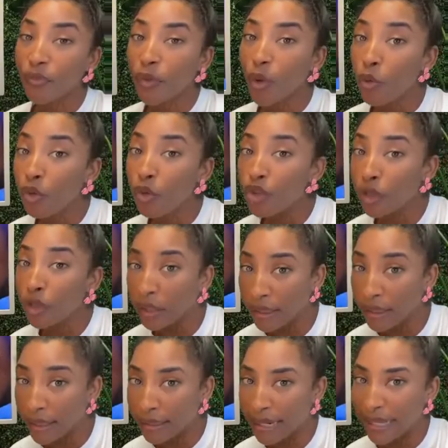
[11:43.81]
Who's
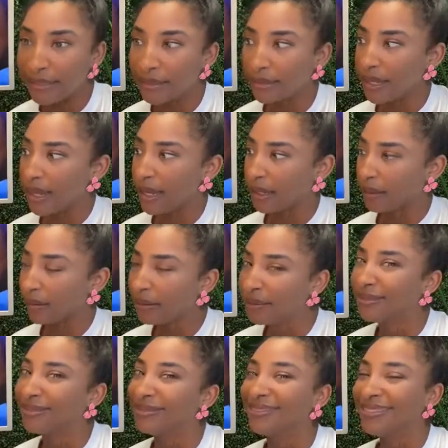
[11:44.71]
struggling? I stink.
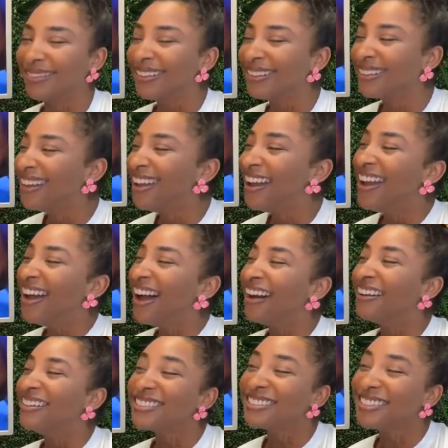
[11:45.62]

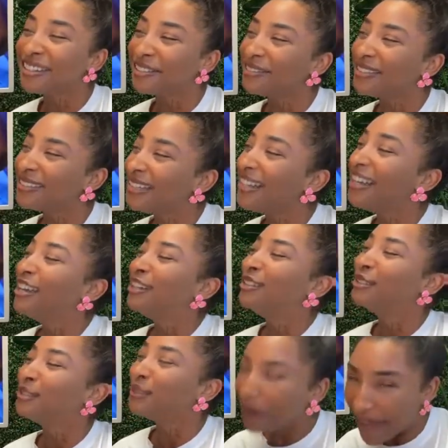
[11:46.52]
I was literally
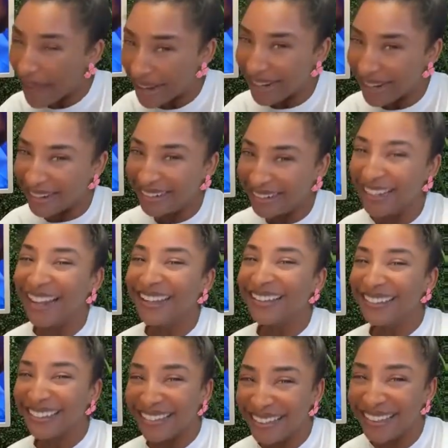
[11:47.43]
sweating,
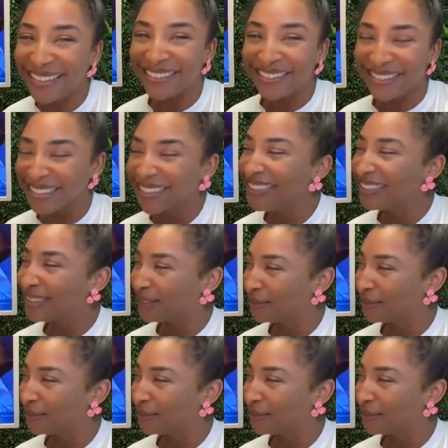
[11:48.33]
like literally